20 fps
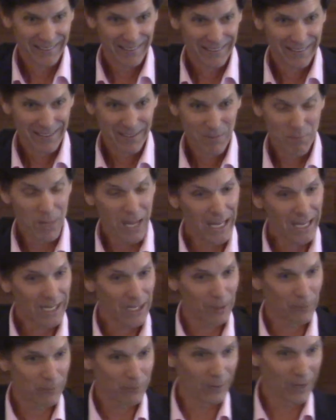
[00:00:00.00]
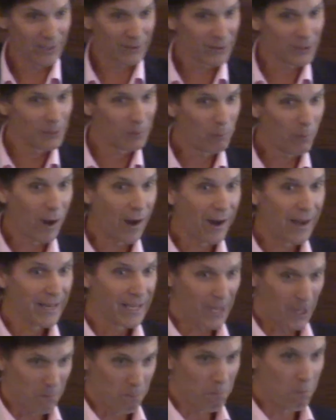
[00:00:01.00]
being confronted by a
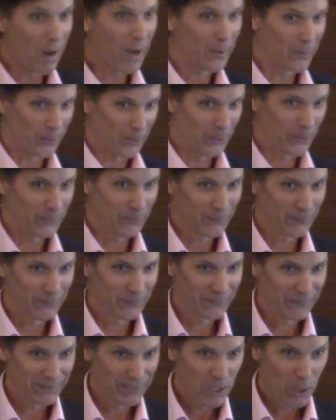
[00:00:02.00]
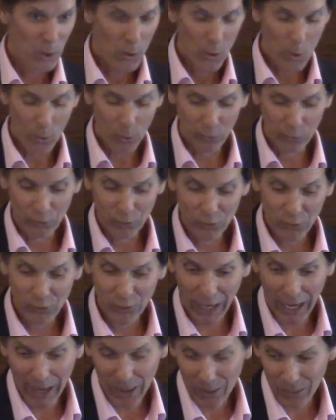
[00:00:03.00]
mother who's
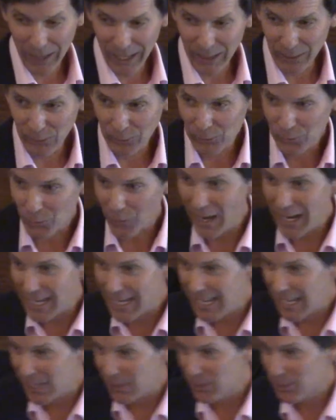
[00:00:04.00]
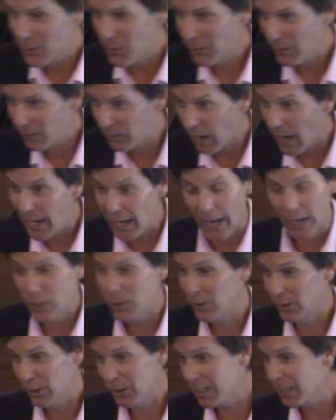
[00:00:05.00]
staring straight into his eye. I couldn't
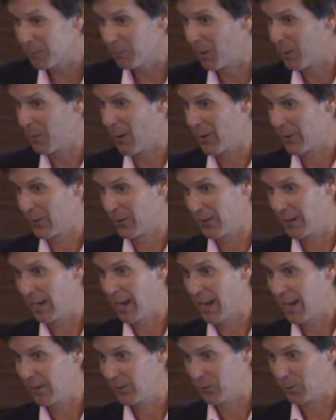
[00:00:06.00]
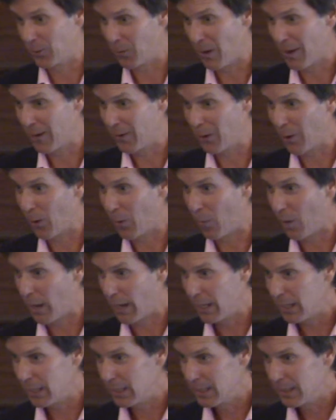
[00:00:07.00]
look at my mother in the eyes. You want to know why?
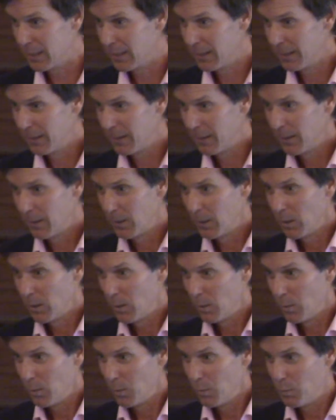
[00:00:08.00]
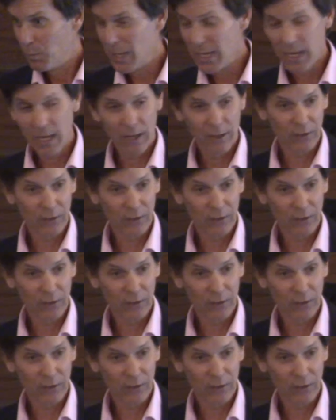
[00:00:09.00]
Because I